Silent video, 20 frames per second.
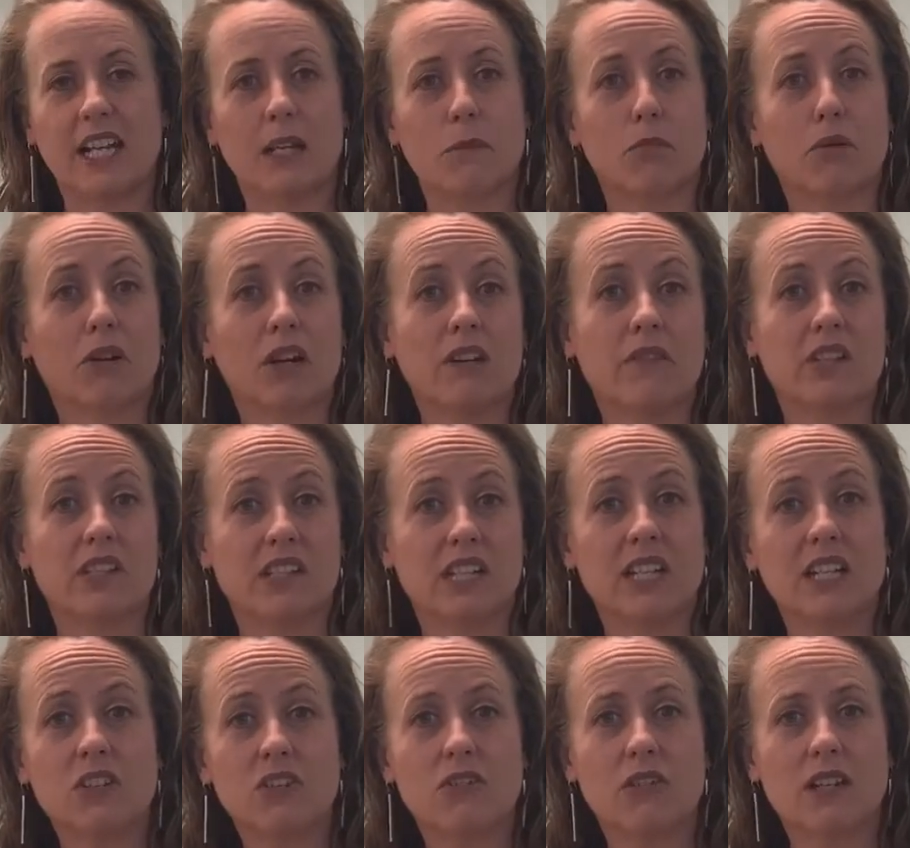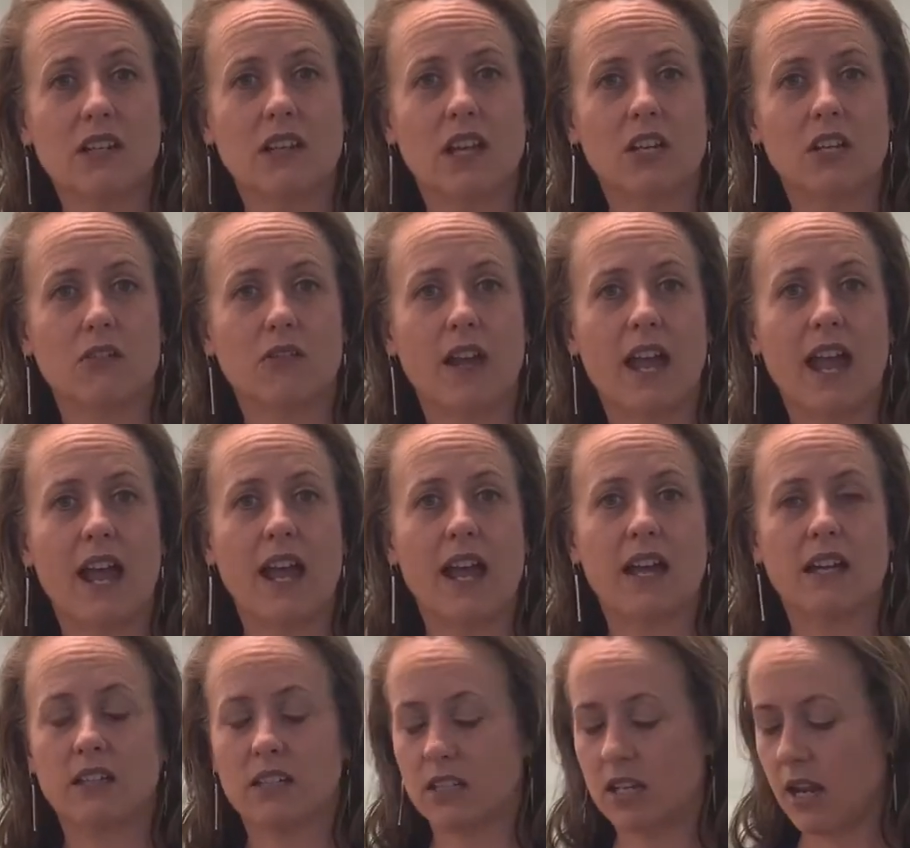previous injury that you've
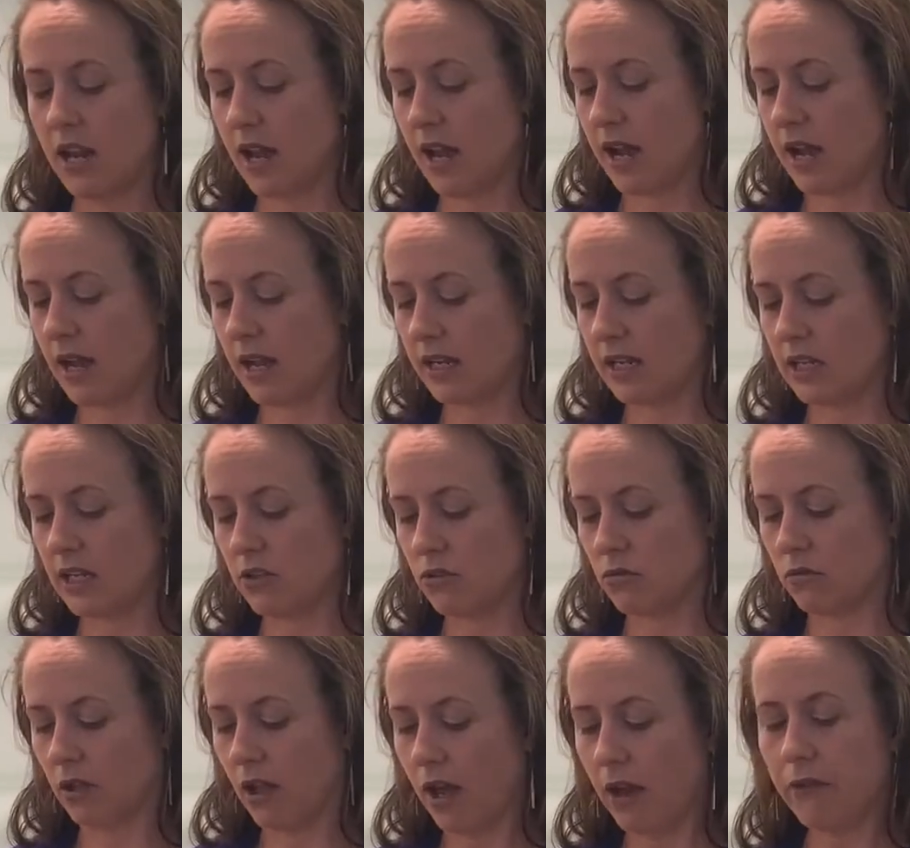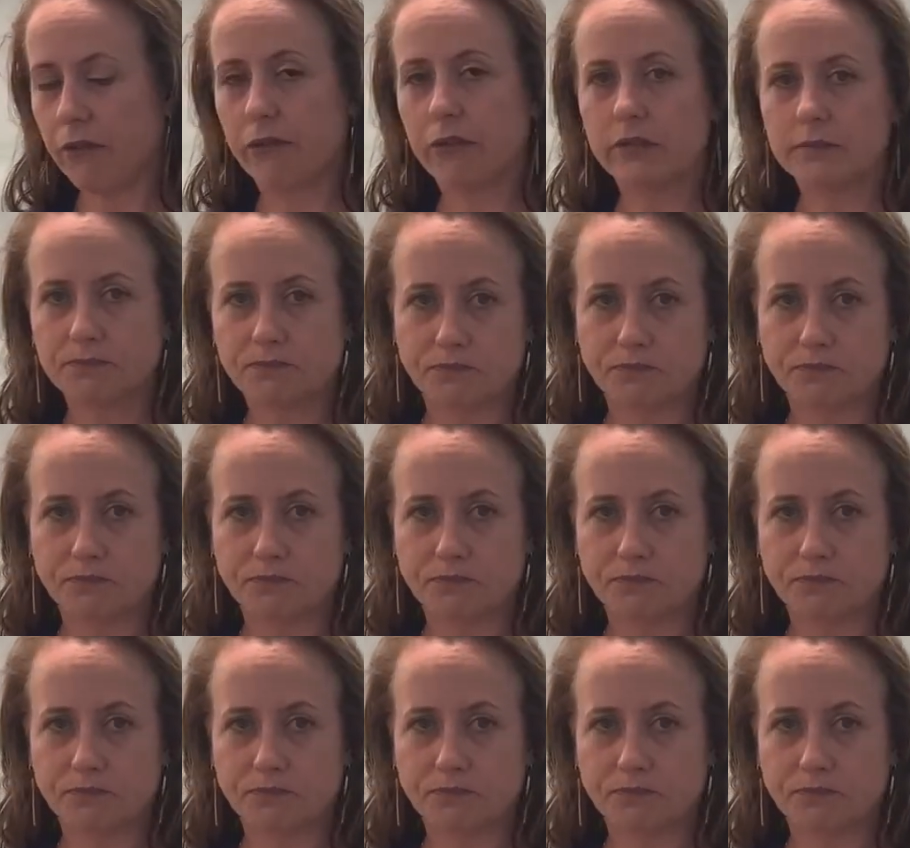had in your life.